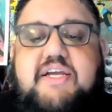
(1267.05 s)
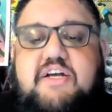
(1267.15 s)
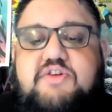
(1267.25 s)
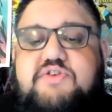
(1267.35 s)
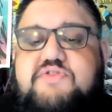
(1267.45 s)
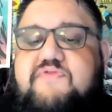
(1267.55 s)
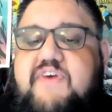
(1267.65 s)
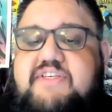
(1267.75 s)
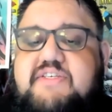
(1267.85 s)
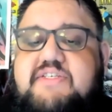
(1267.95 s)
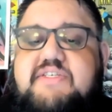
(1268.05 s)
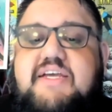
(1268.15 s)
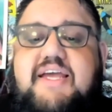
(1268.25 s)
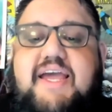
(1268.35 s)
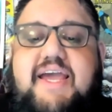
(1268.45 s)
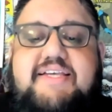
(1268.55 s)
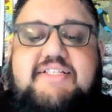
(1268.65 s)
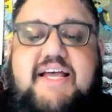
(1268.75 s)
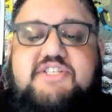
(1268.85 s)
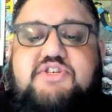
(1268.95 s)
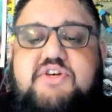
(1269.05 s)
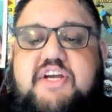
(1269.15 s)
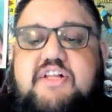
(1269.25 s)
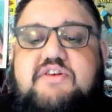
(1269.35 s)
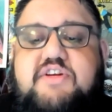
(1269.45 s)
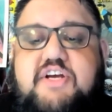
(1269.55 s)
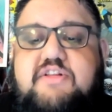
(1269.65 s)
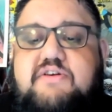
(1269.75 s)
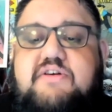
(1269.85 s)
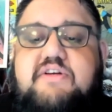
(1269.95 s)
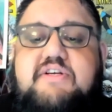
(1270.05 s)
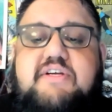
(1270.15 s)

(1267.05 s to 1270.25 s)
killers faces a slasher killer,